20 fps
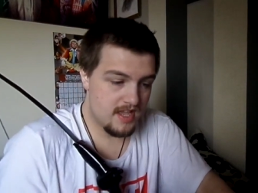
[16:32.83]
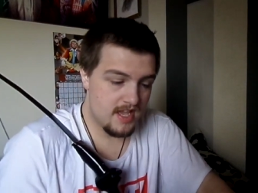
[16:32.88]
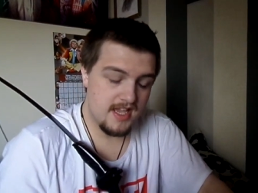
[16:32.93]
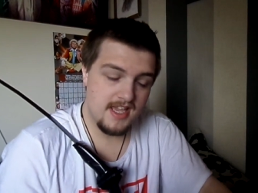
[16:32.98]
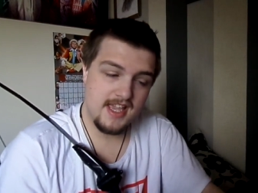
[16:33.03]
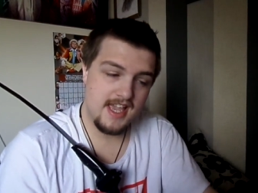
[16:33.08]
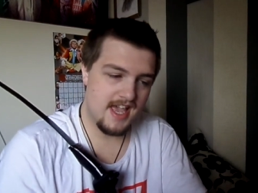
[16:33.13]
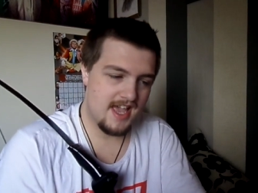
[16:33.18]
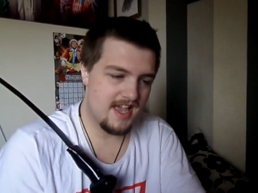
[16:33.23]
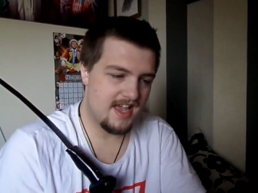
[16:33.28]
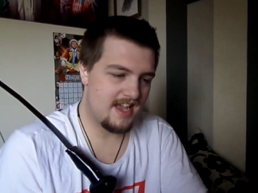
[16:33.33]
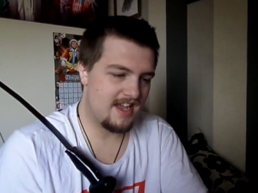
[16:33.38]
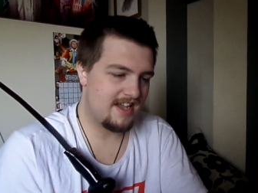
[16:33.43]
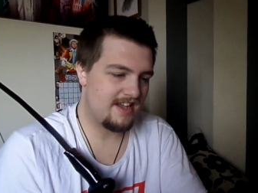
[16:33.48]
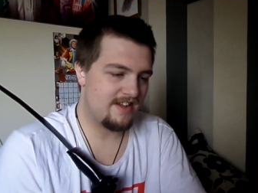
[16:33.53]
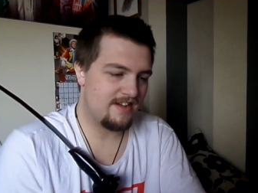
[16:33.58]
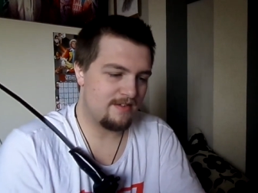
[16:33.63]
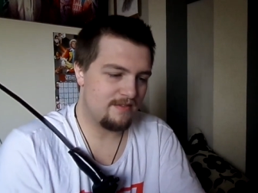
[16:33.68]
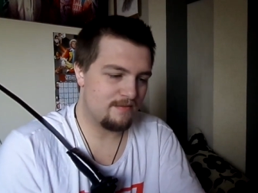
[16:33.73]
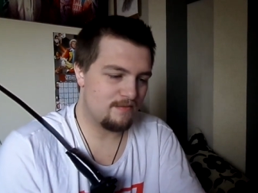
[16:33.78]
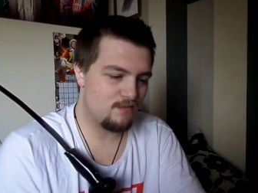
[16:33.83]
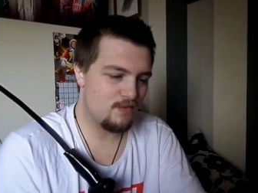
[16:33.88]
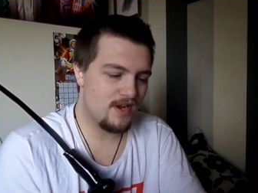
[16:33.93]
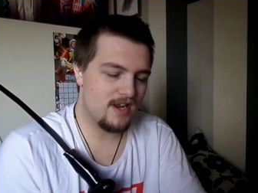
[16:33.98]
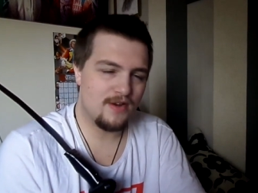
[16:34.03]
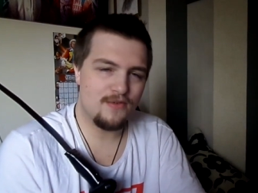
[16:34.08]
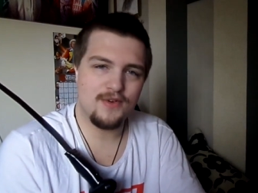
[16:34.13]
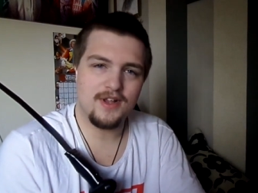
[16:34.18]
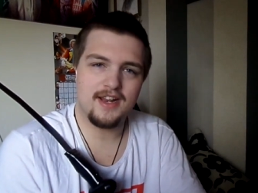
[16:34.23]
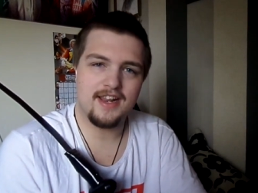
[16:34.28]
yeah,
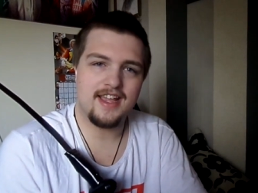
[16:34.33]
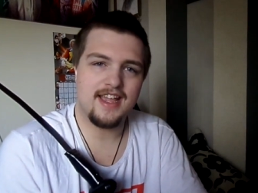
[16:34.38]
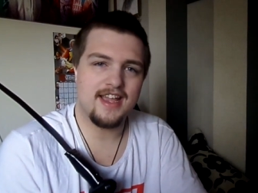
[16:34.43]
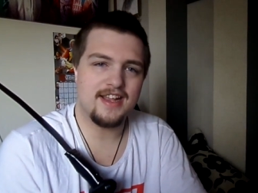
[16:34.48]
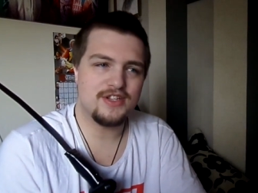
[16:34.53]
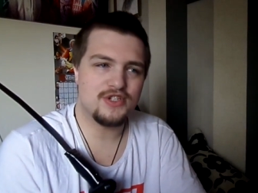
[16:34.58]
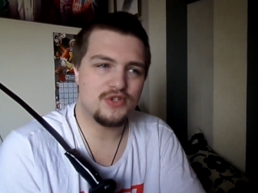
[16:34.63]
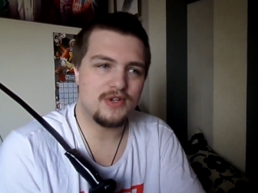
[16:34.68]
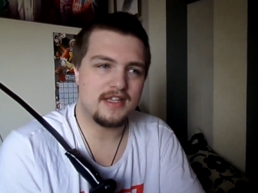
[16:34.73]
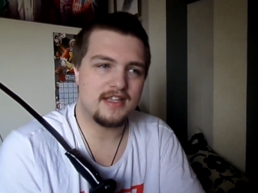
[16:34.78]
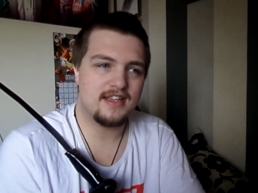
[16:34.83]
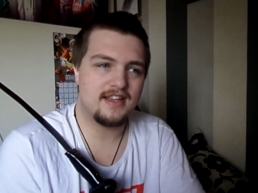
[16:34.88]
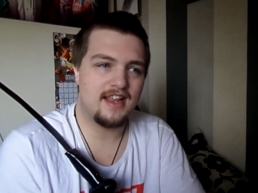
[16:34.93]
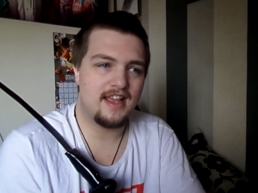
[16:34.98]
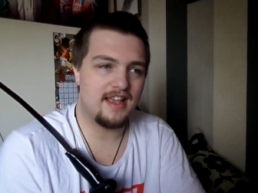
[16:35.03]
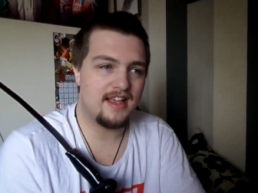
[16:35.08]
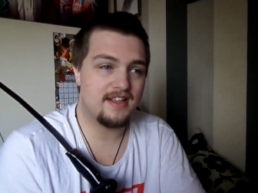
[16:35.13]
really, really interesting.